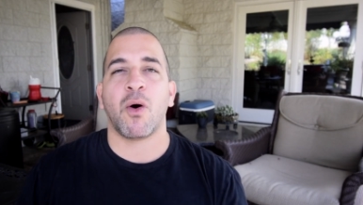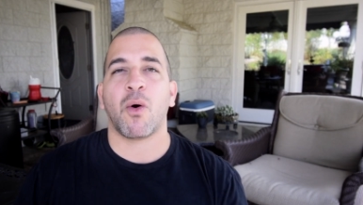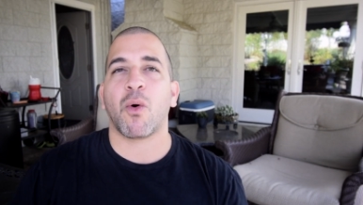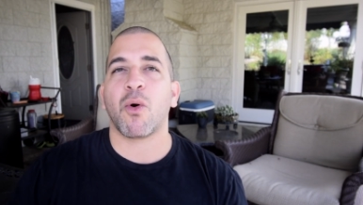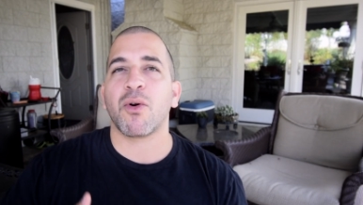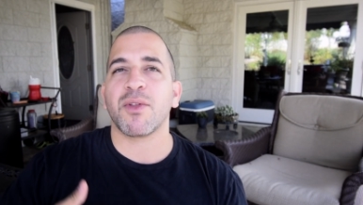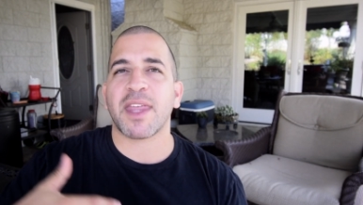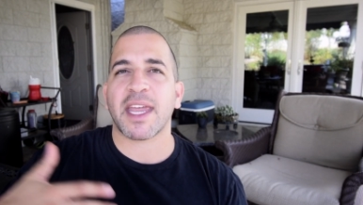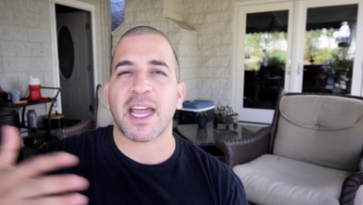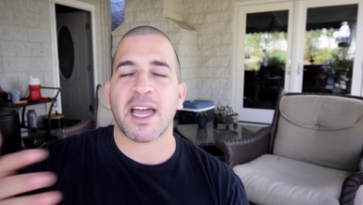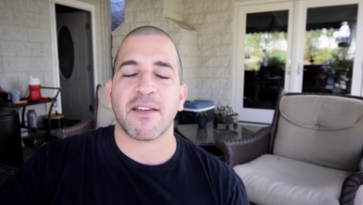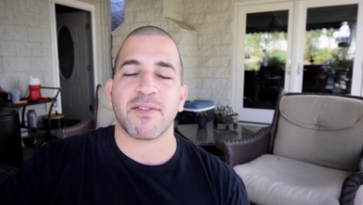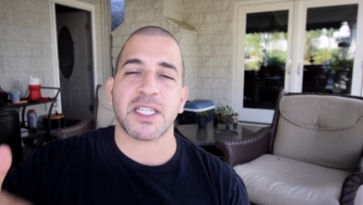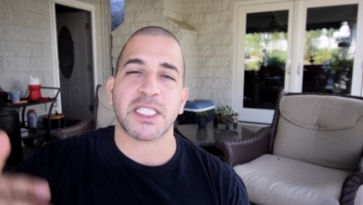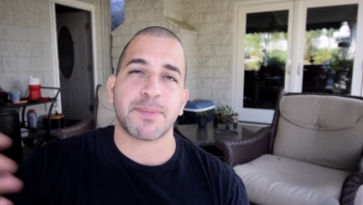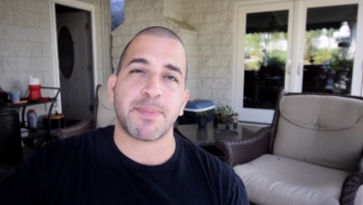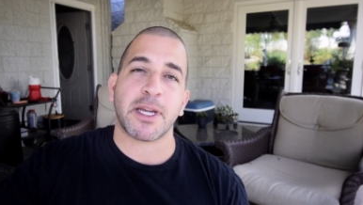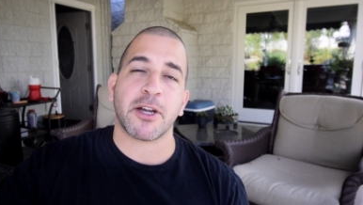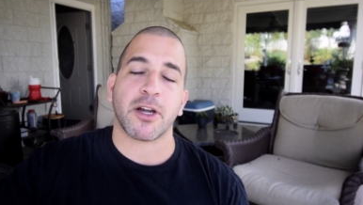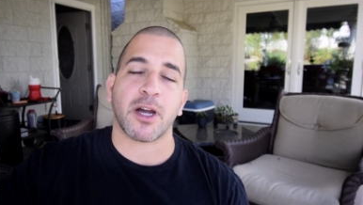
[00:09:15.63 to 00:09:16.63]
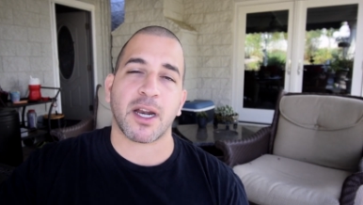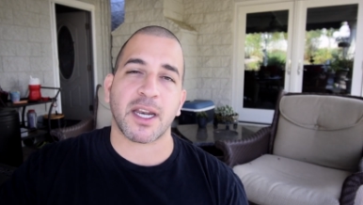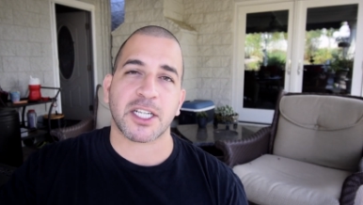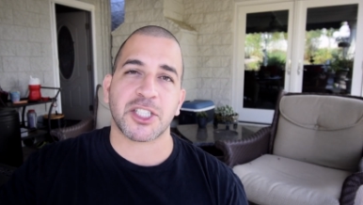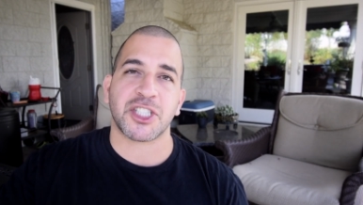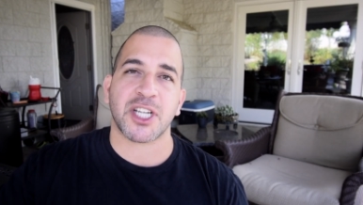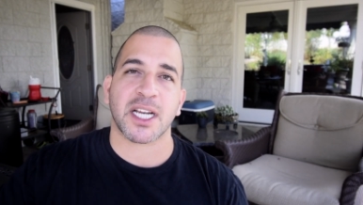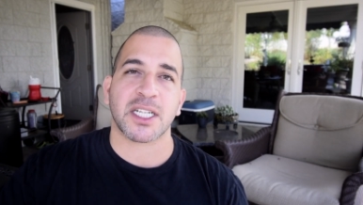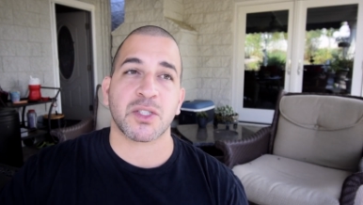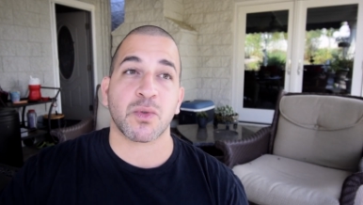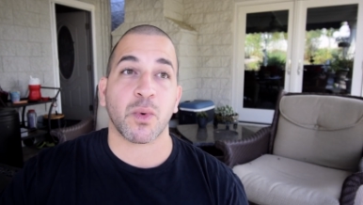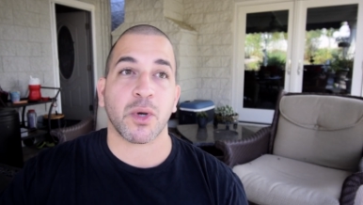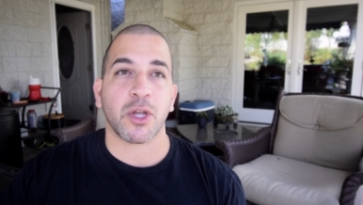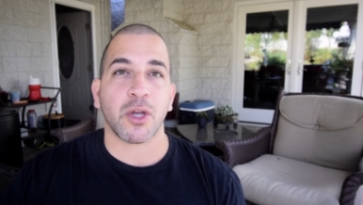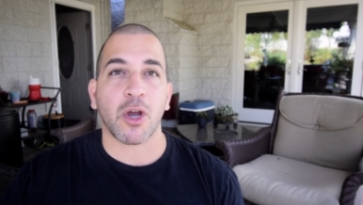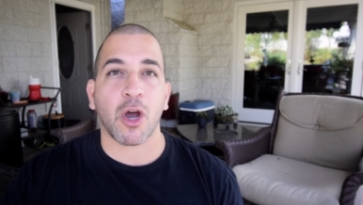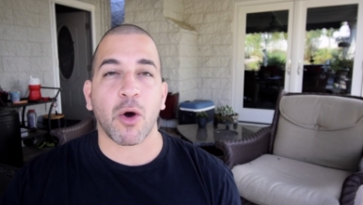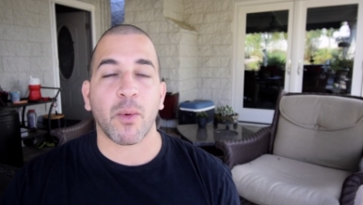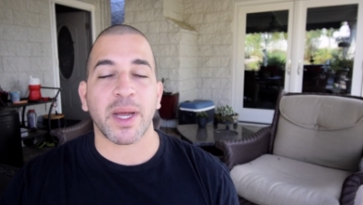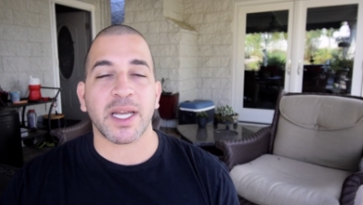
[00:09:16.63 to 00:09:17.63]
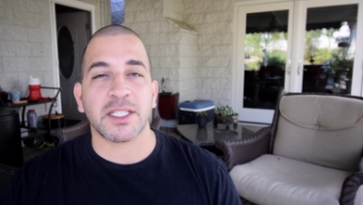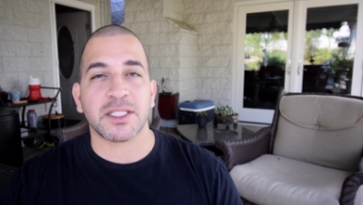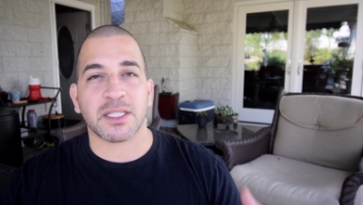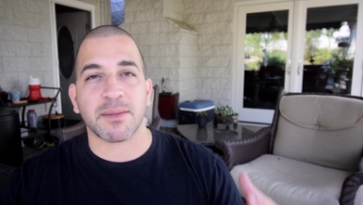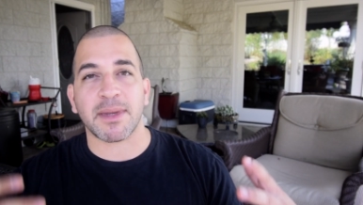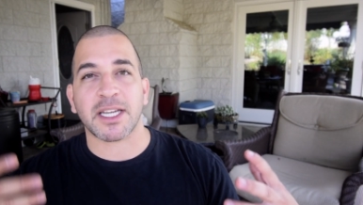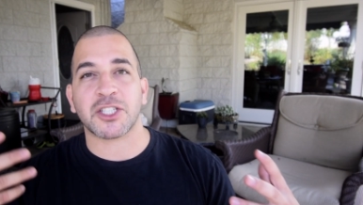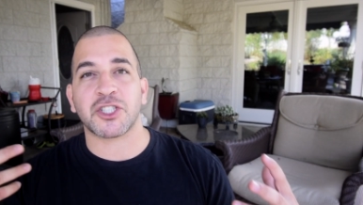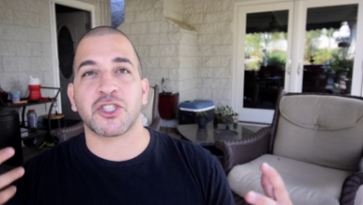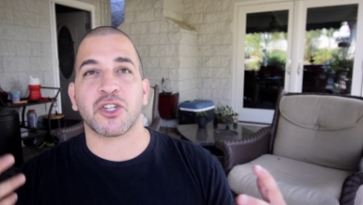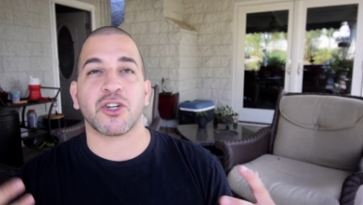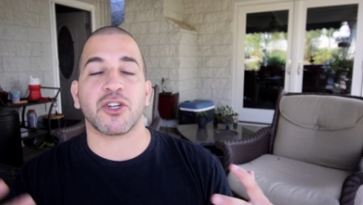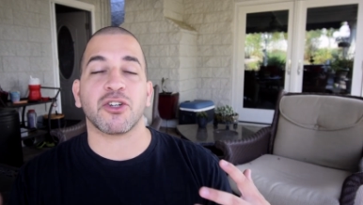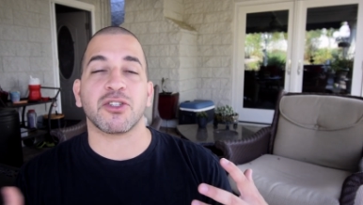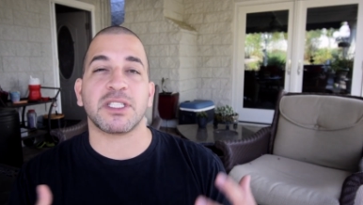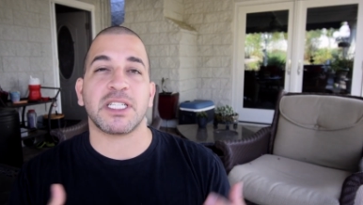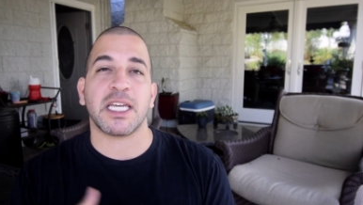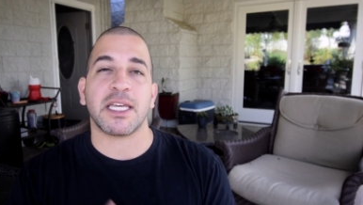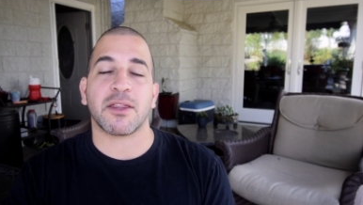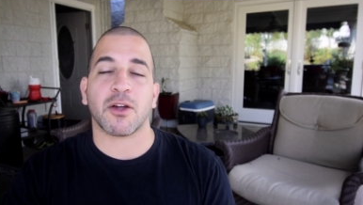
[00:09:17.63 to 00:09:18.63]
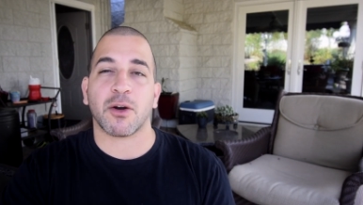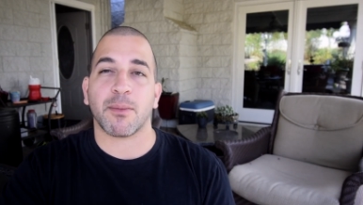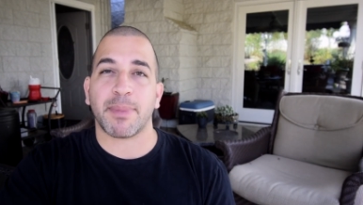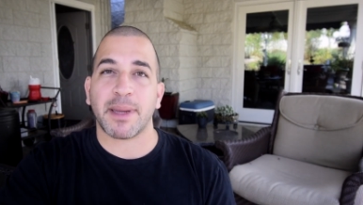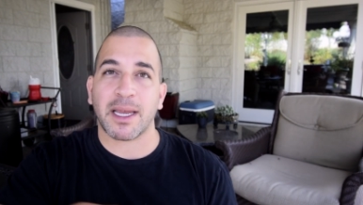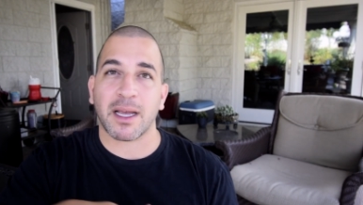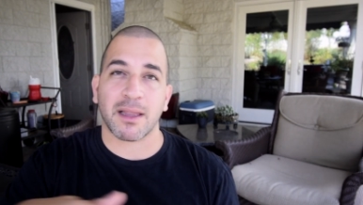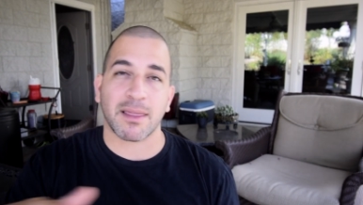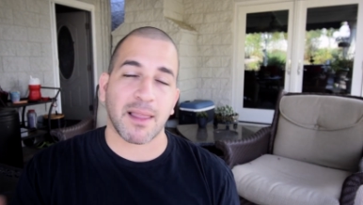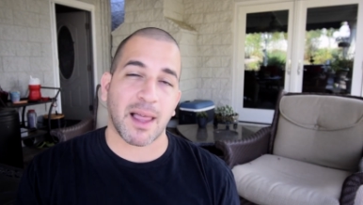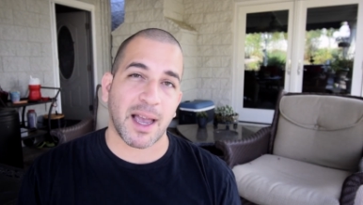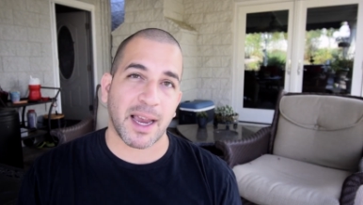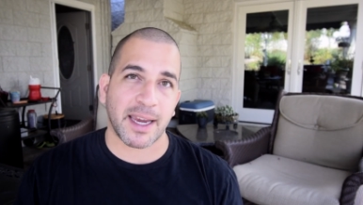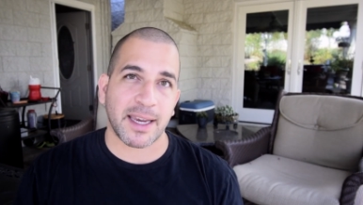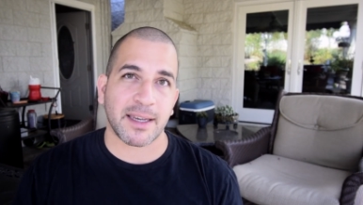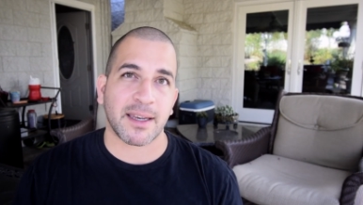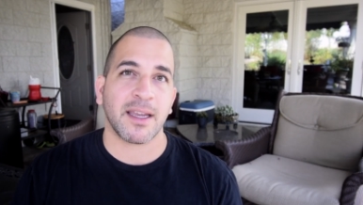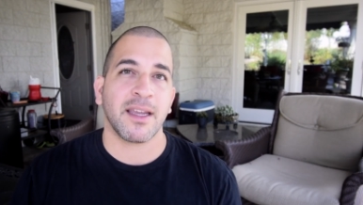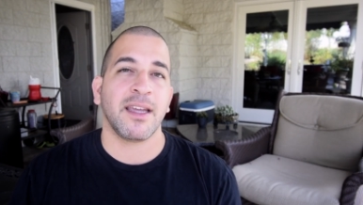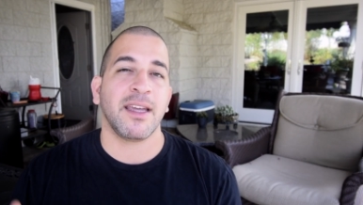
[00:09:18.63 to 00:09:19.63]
or they have these periodic checks where you go in to make sure your teeth are being aligned